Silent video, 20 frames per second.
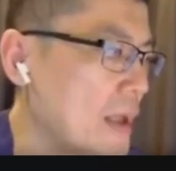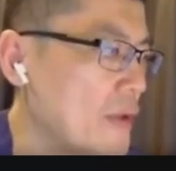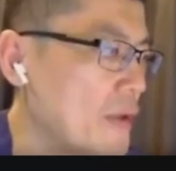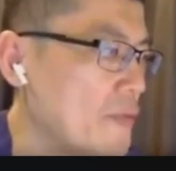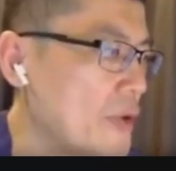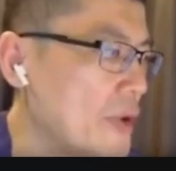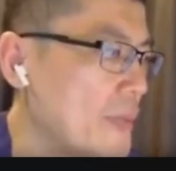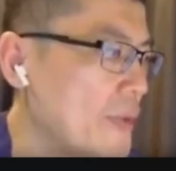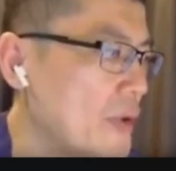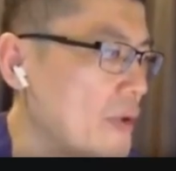
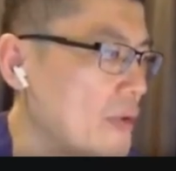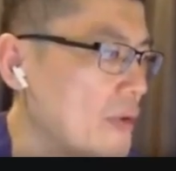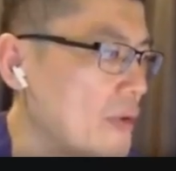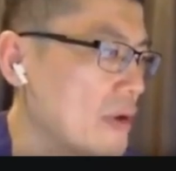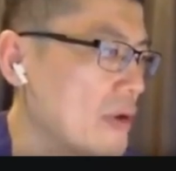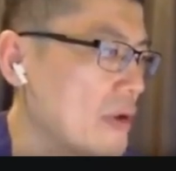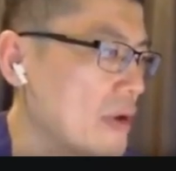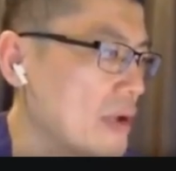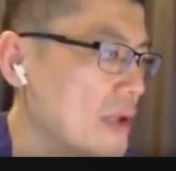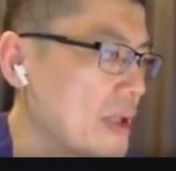Repo
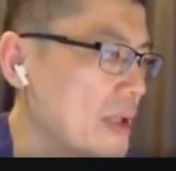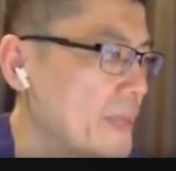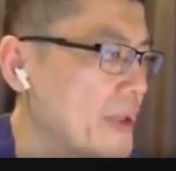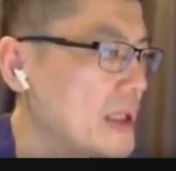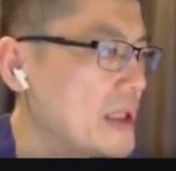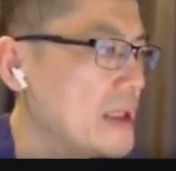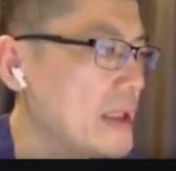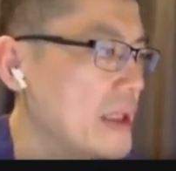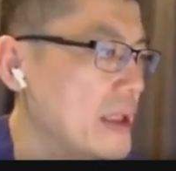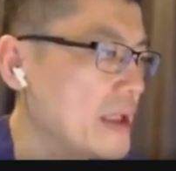
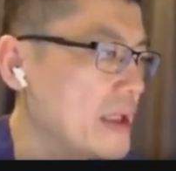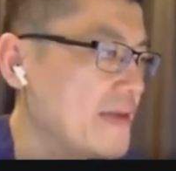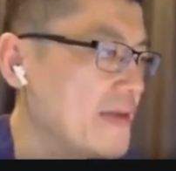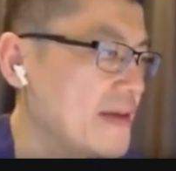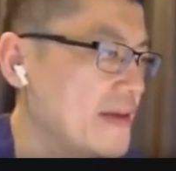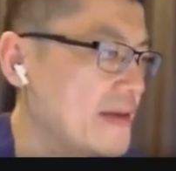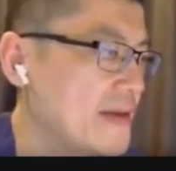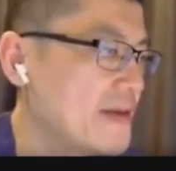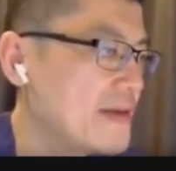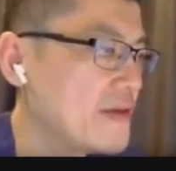typically
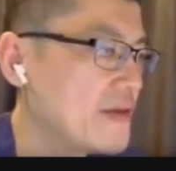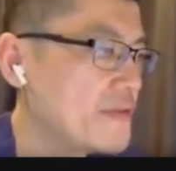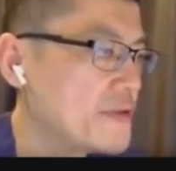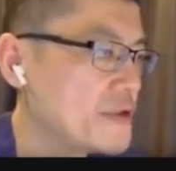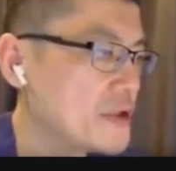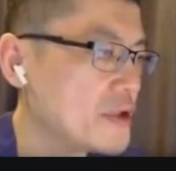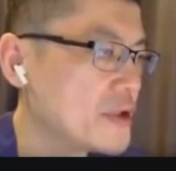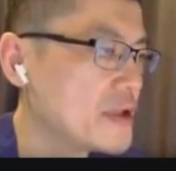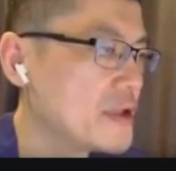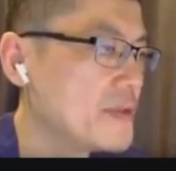consists of
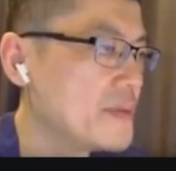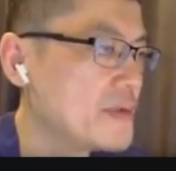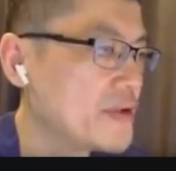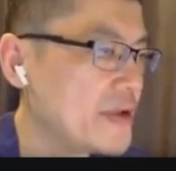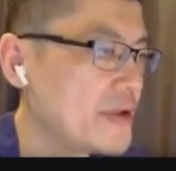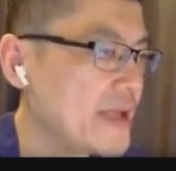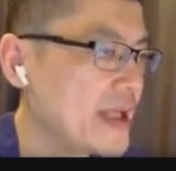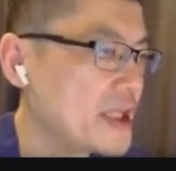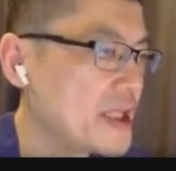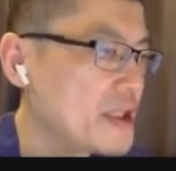short-term
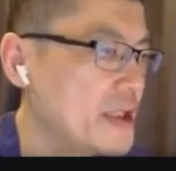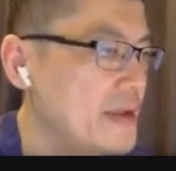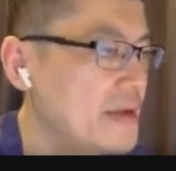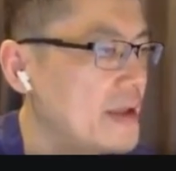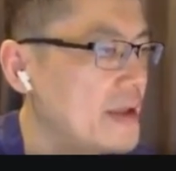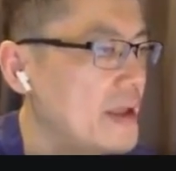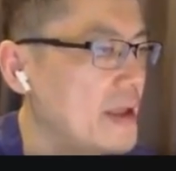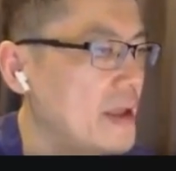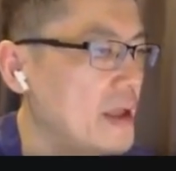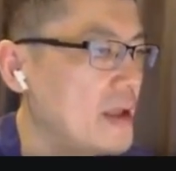transactions,
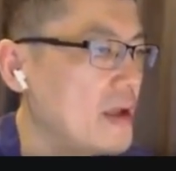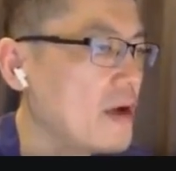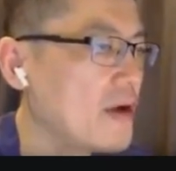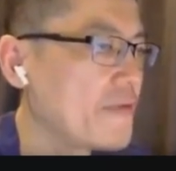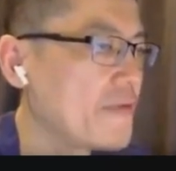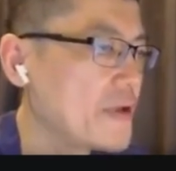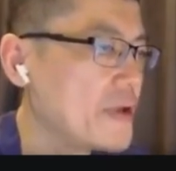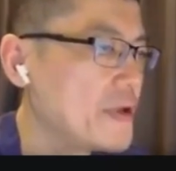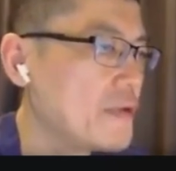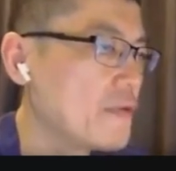
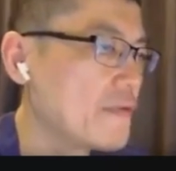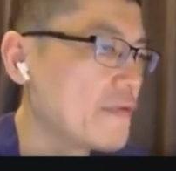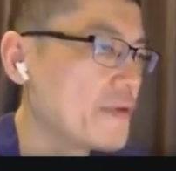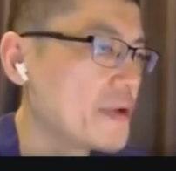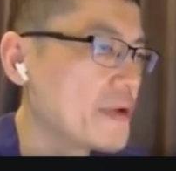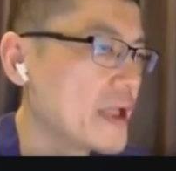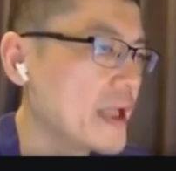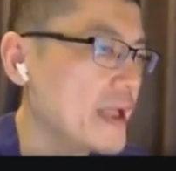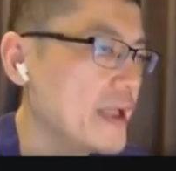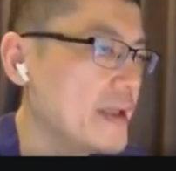often
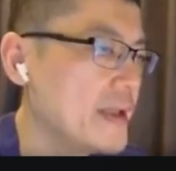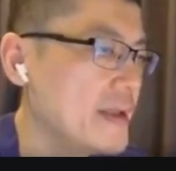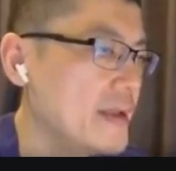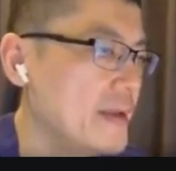overnight.